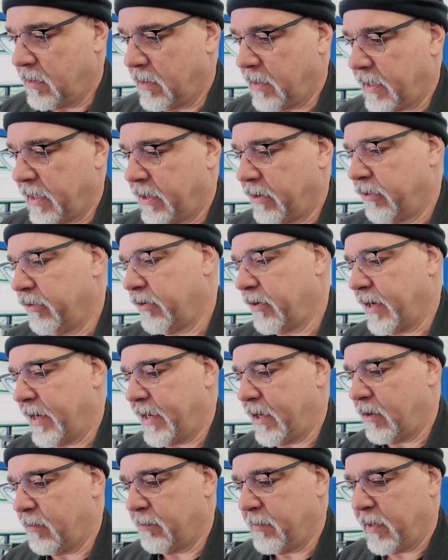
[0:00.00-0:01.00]
I got another
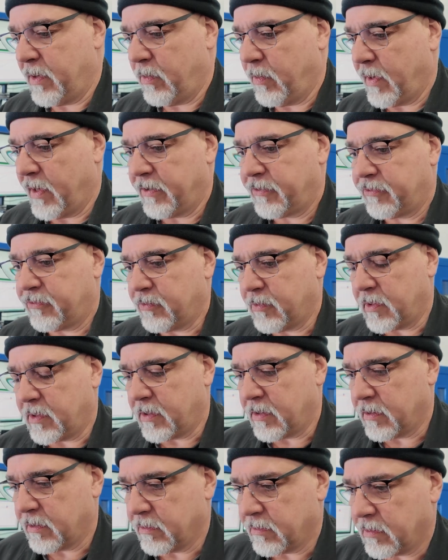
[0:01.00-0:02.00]
guy out Midwest with
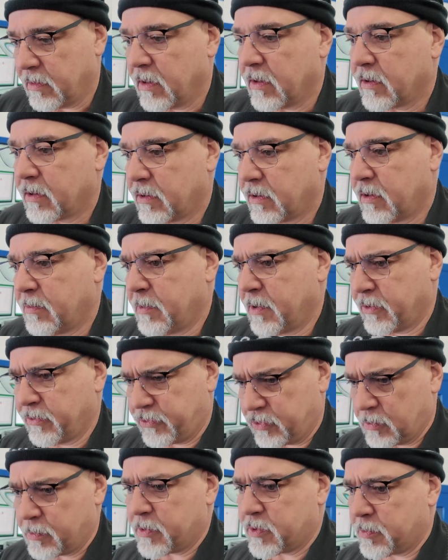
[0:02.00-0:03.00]
a Camaro
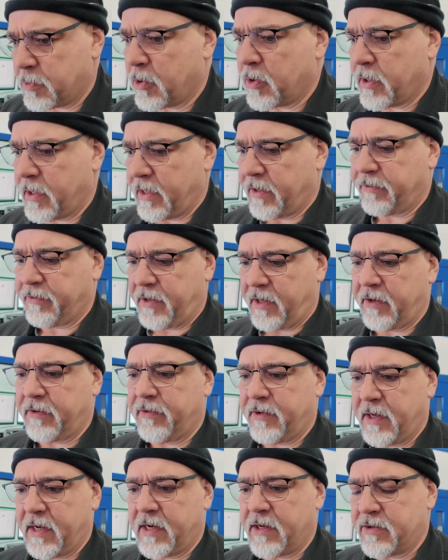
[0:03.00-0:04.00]
Super Sport that has an
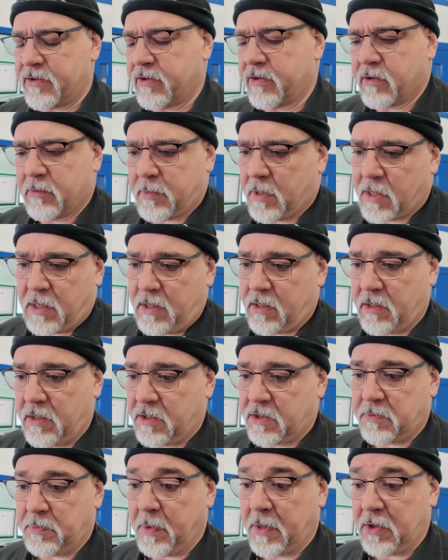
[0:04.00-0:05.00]
XDI system on it, and
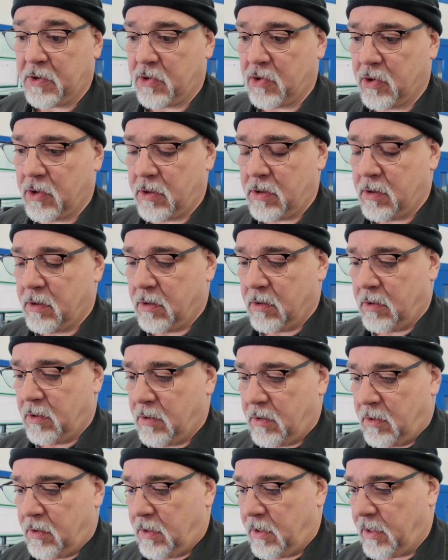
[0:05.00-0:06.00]
it's been good.
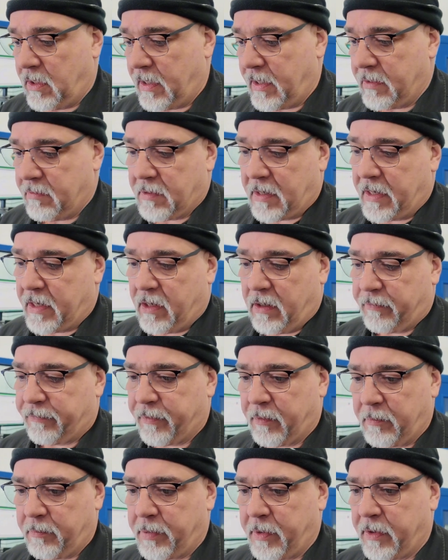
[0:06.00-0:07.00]
And I hear
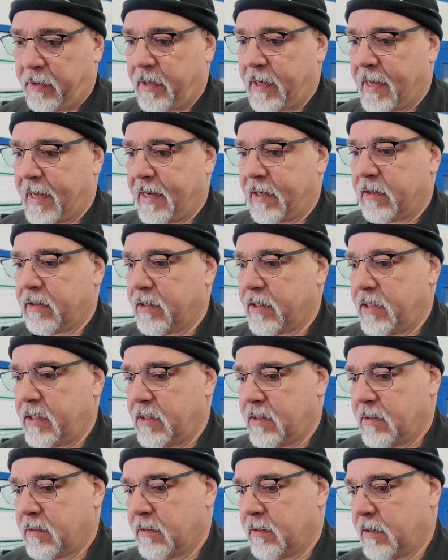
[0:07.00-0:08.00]
from him periodically,
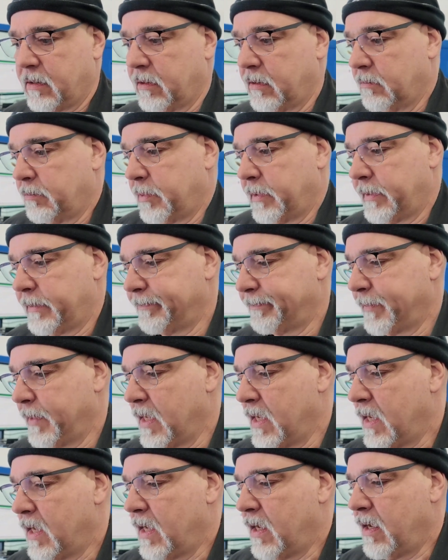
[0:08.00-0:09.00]
you know, but
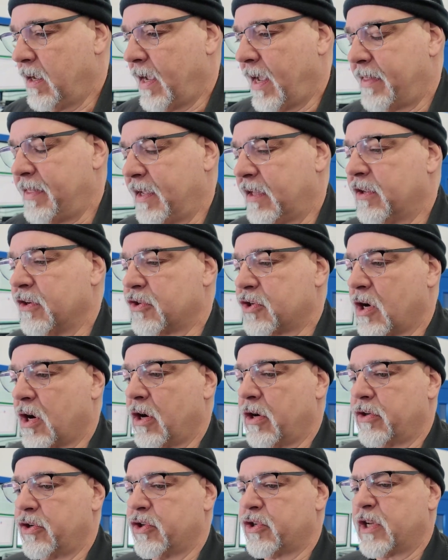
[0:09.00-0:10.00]
I think this
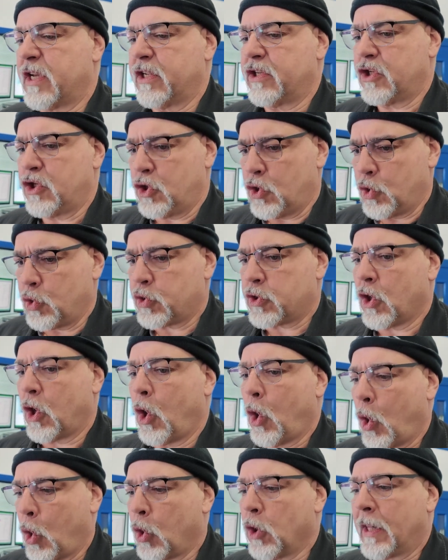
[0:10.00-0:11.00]
car just gets used a
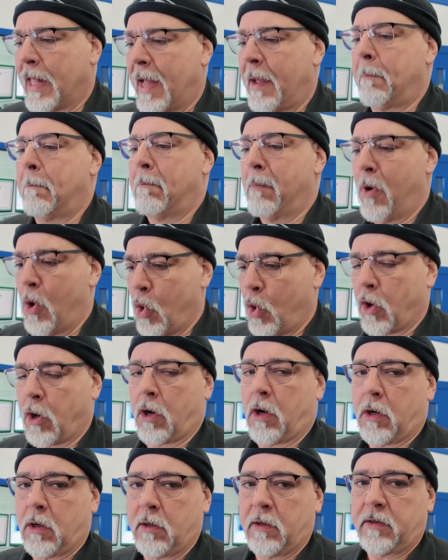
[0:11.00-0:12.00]
whole lot
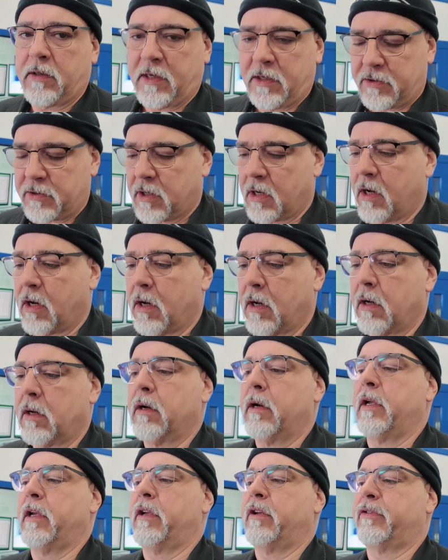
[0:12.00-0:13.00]
more. This
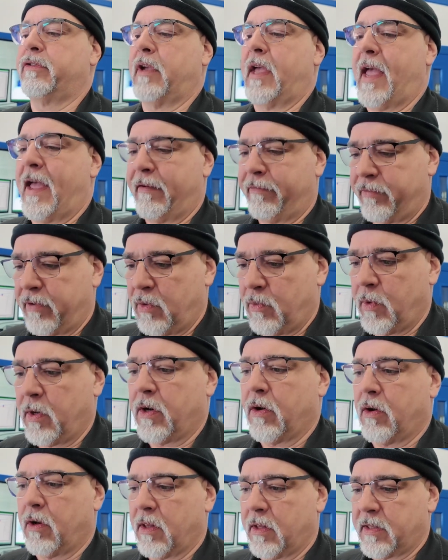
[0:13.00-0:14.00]
car is
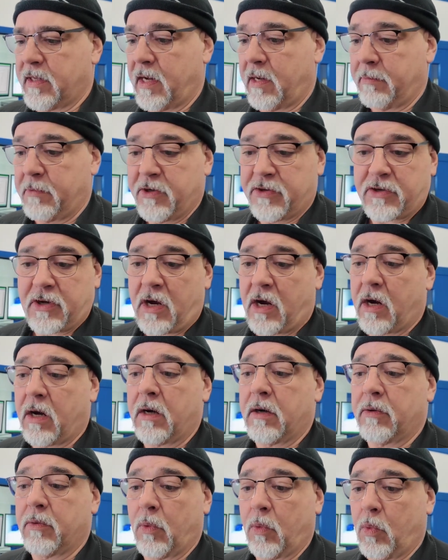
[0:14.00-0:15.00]
everywhere all the time. This
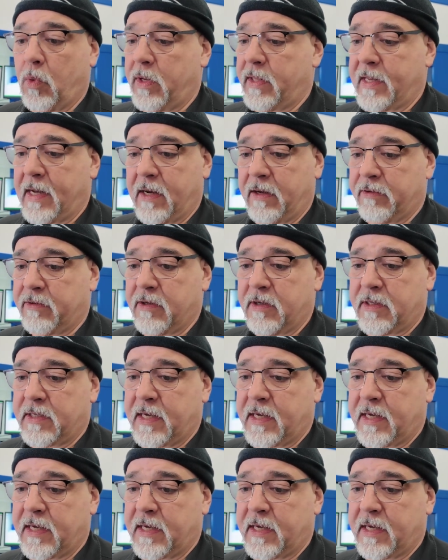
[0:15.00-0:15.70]
car went down to the